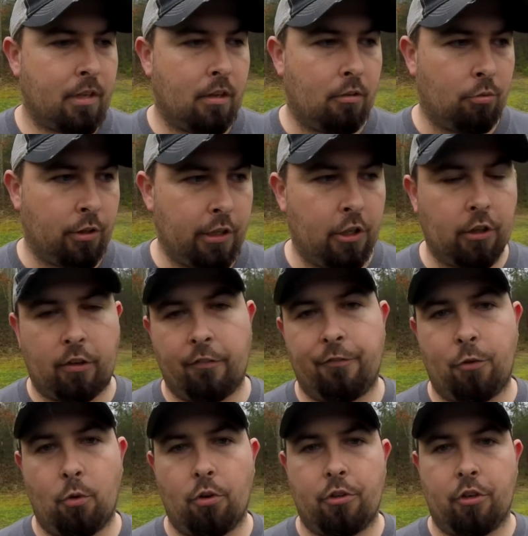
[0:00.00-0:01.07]
I'm really looking
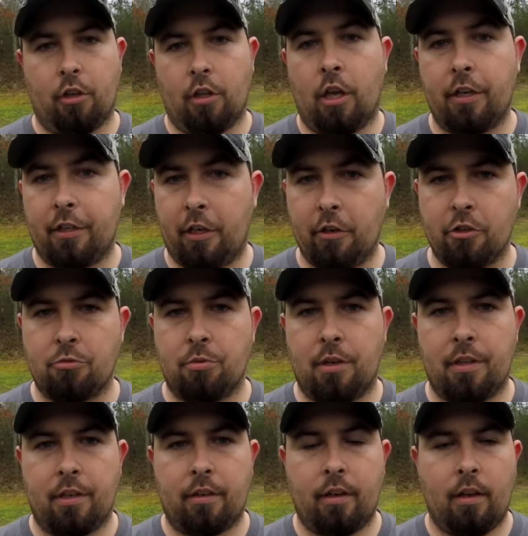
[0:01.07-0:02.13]
forward to a lot of years with
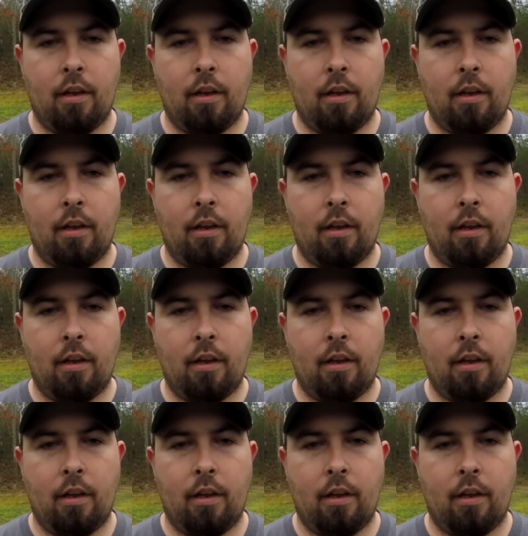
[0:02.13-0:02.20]
it.